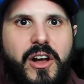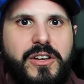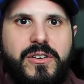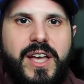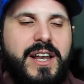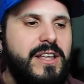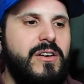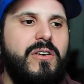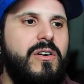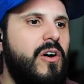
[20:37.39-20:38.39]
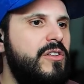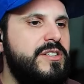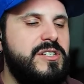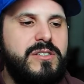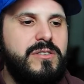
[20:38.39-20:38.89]
you're getting all
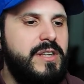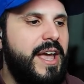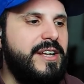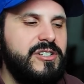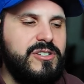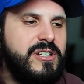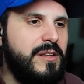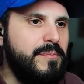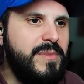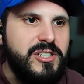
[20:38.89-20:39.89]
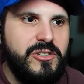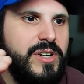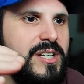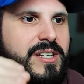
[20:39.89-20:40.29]
this answers to the mysteries.